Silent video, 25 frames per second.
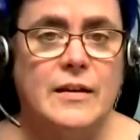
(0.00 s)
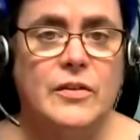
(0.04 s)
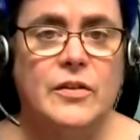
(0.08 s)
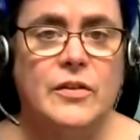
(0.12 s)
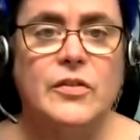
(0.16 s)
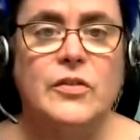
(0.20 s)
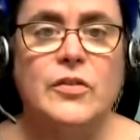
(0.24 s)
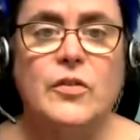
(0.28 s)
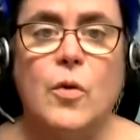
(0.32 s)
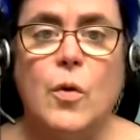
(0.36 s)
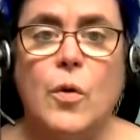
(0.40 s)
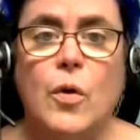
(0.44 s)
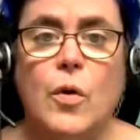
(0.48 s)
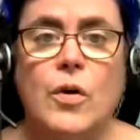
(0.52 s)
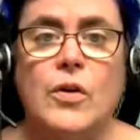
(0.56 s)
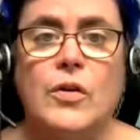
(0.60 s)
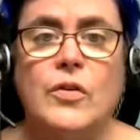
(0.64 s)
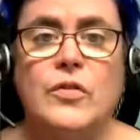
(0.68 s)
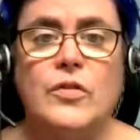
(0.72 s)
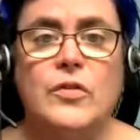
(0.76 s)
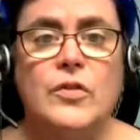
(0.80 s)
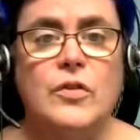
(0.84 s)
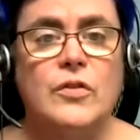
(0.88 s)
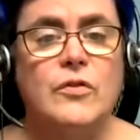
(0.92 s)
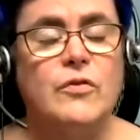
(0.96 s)
The
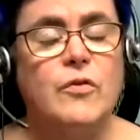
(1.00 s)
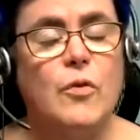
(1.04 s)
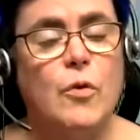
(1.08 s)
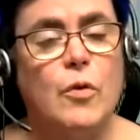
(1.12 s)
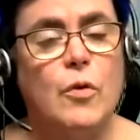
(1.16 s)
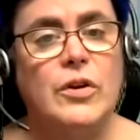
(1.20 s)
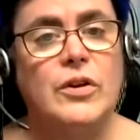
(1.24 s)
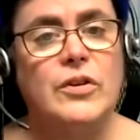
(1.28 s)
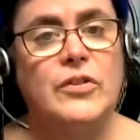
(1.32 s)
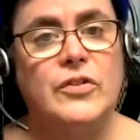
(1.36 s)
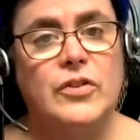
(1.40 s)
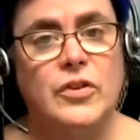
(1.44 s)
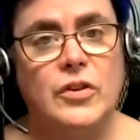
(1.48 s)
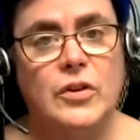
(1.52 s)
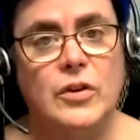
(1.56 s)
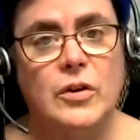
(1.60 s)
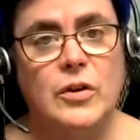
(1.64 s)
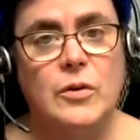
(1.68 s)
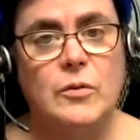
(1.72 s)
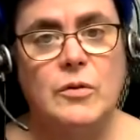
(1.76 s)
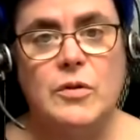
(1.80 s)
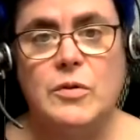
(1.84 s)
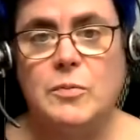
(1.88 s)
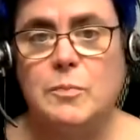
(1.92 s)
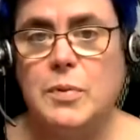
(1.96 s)
score stood
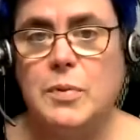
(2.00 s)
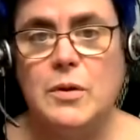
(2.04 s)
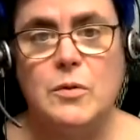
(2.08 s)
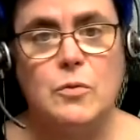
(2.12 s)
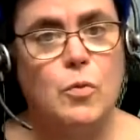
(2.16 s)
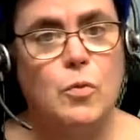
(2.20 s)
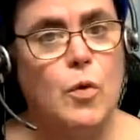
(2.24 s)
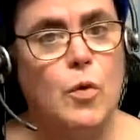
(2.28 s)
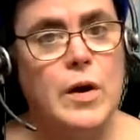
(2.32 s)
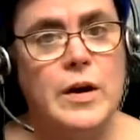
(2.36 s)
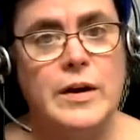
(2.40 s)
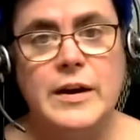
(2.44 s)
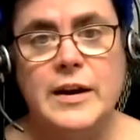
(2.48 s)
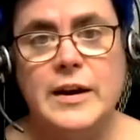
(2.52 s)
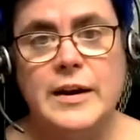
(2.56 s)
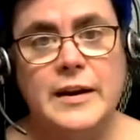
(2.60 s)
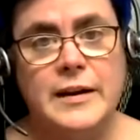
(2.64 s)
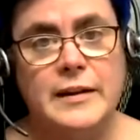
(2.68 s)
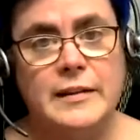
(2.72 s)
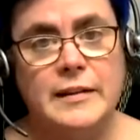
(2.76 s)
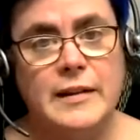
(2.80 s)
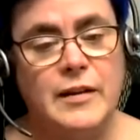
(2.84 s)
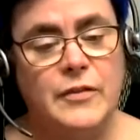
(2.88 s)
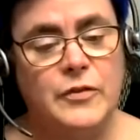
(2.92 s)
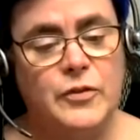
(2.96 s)
4-2 with but one
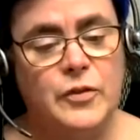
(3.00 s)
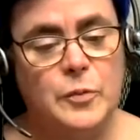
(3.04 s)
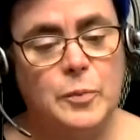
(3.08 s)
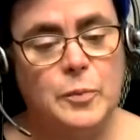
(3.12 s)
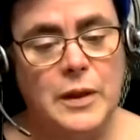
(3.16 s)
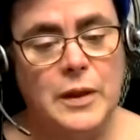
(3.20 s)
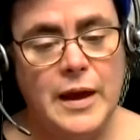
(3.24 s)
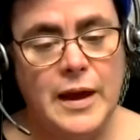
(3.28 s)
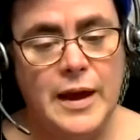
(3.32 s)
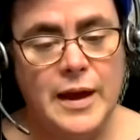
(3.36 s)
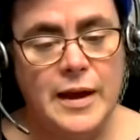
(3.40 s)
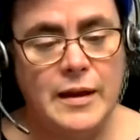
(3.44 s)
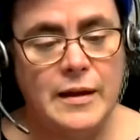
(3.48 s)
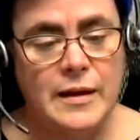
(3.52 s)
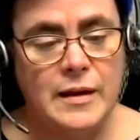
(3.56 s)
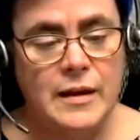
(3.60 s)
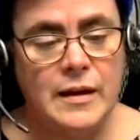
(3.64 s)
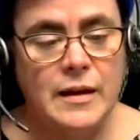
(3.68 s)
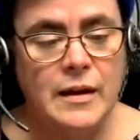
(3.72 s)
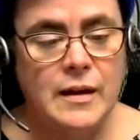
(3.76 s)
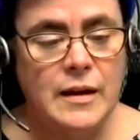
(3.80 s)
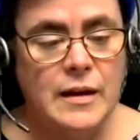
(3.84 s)
inning left to play.